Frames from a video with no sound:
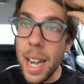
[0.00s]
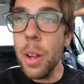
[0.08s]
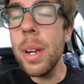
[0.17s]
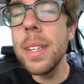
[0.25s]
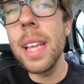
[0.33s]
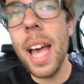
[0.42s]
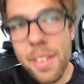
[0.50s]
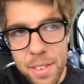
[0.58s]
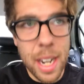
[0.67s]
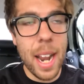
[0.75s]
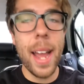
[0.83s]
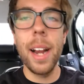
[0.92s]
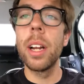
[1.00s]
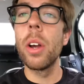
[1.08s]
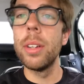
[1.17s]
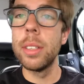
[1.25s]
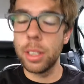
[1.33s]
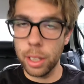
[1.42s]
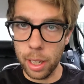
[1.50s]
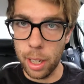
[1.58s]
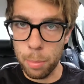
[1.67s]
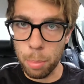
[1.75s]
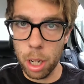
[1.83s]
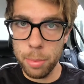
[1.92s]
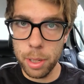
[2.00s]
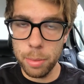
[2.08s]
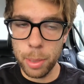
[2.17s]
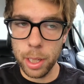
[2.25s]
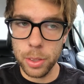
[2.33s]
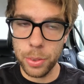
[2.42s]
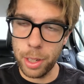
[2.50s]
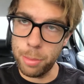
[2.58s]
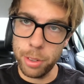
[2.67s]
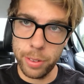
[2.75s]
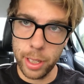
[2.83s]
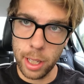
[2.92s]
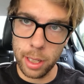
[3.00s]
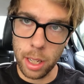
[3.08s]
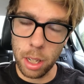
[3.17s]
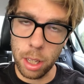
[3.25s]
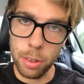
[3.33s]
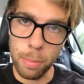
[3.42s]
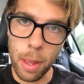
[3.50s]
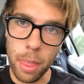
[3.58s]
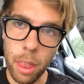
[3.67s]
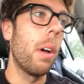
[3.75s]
Anyways, Evan and I are going to look at an apartment because we are moving at the end of this month.